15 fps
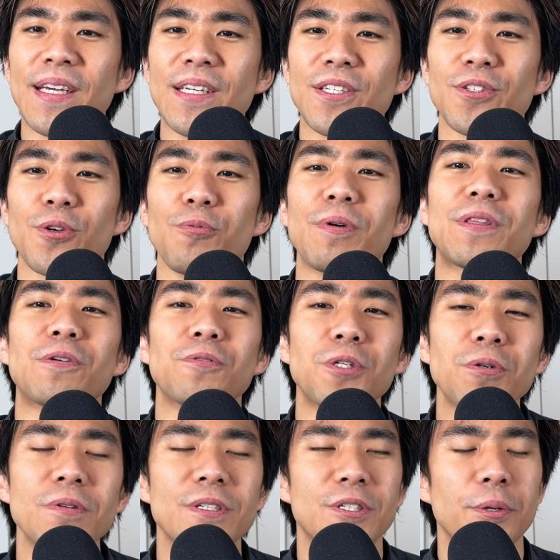So what they'll
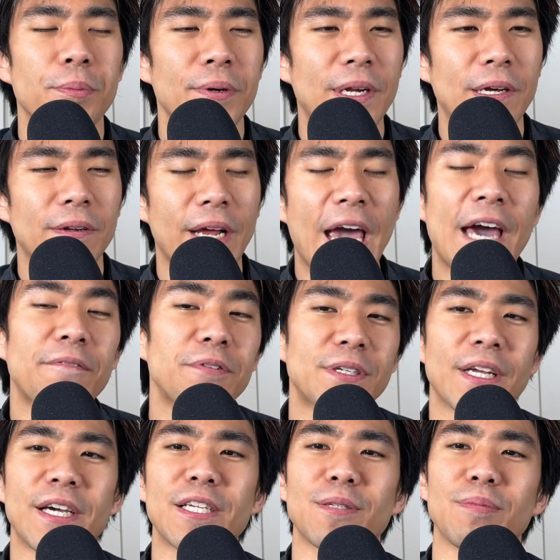do is they'll put out
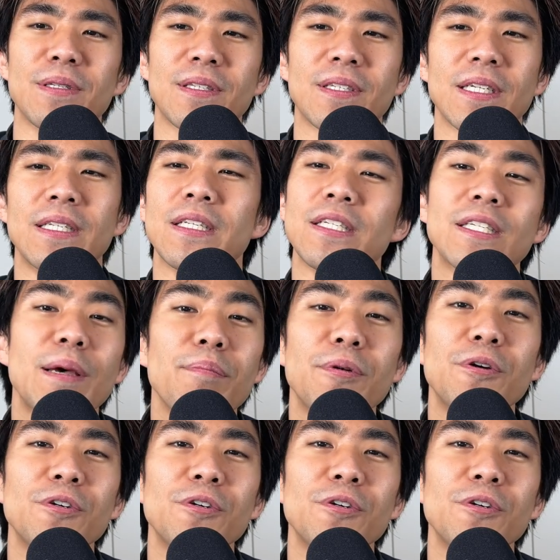advertisements in December